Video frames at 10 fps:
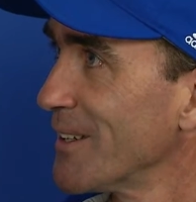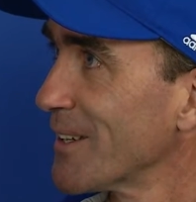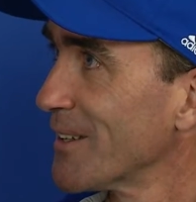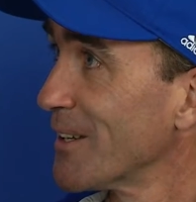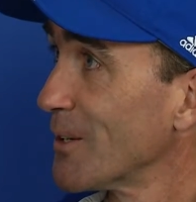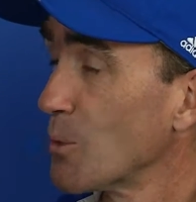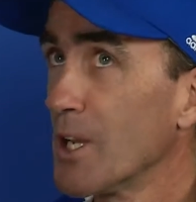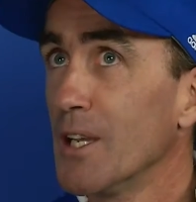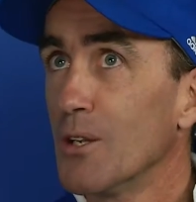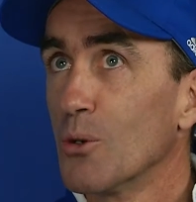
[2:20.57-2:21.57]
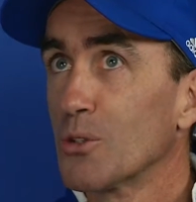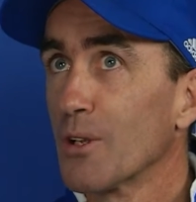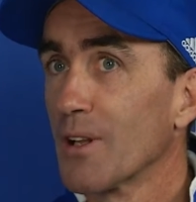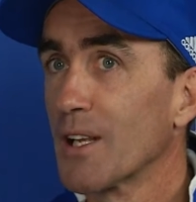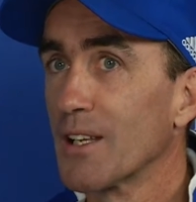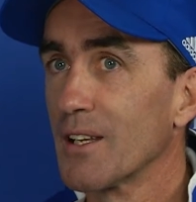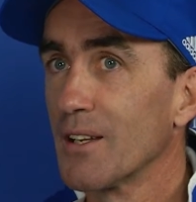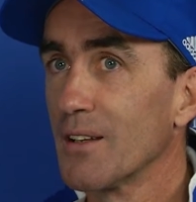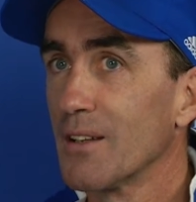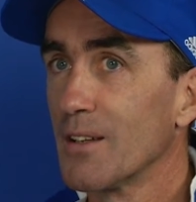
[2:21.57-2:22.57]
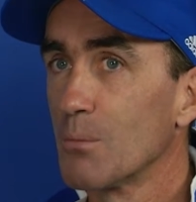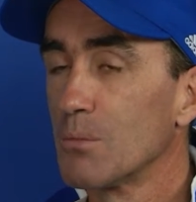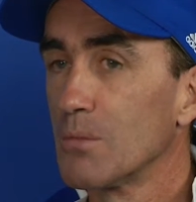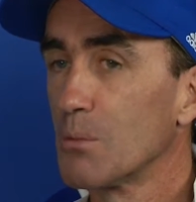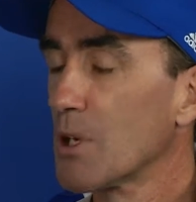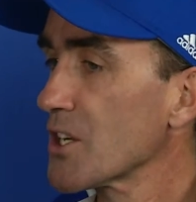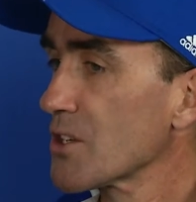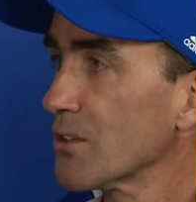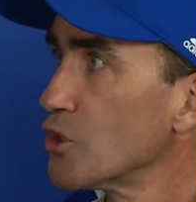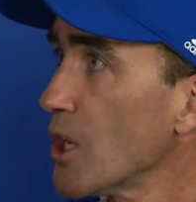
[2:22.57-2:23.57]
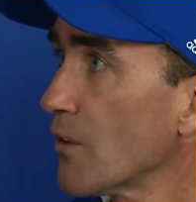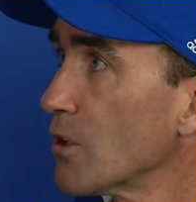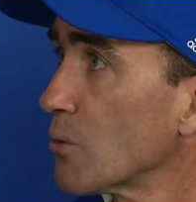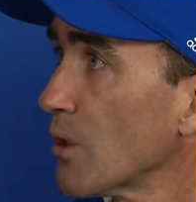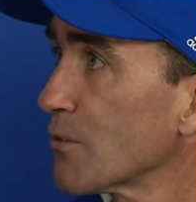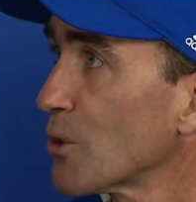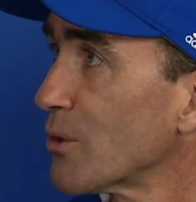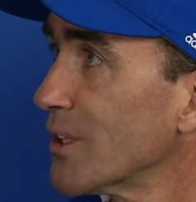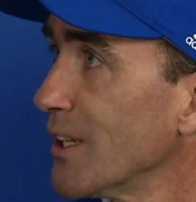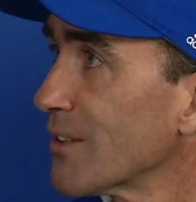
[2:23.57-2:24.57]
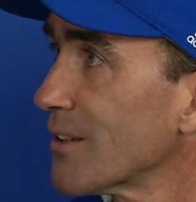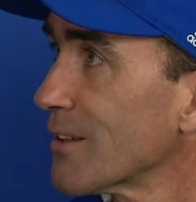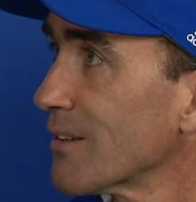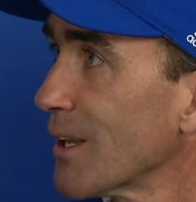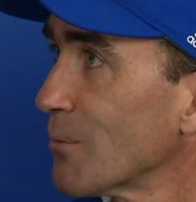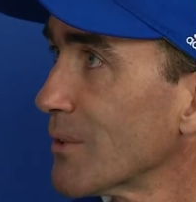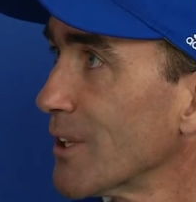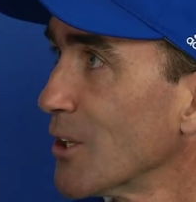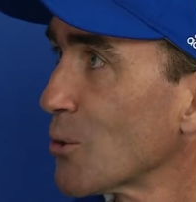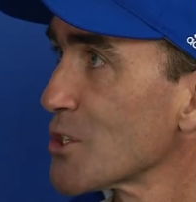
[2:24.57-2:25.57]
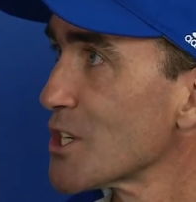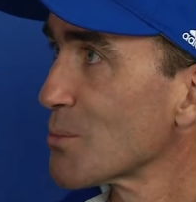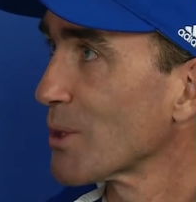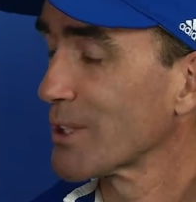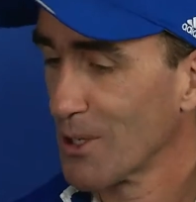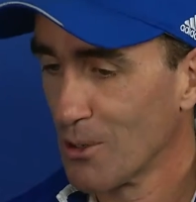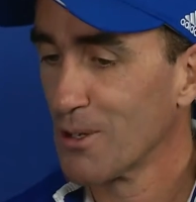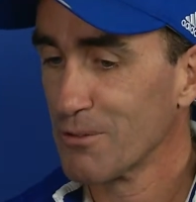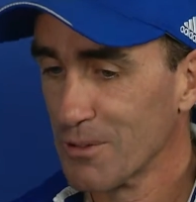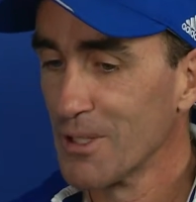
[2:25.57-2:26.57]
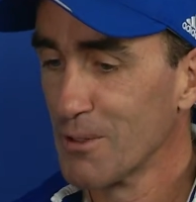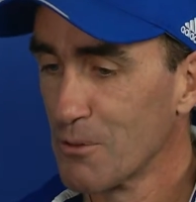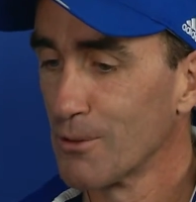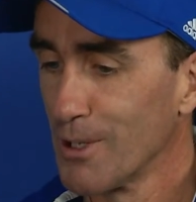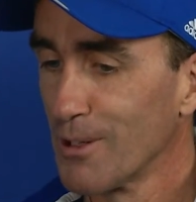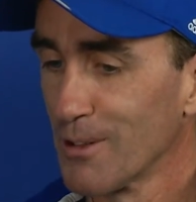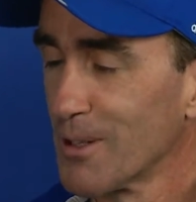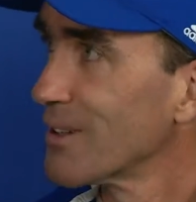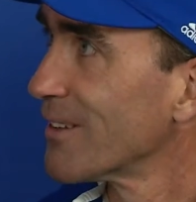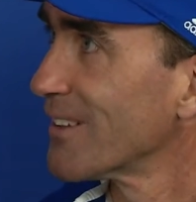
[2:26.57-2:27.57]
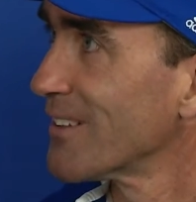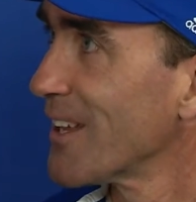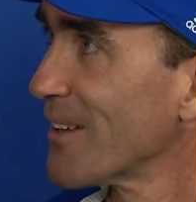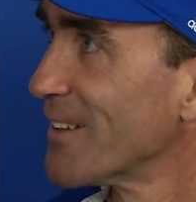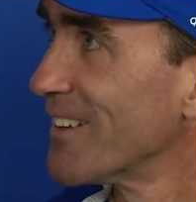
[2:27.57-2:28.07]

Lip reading: And we go to Lincoln, Nebraska on January 12th, 13th, and the indoor season will kick off for real then.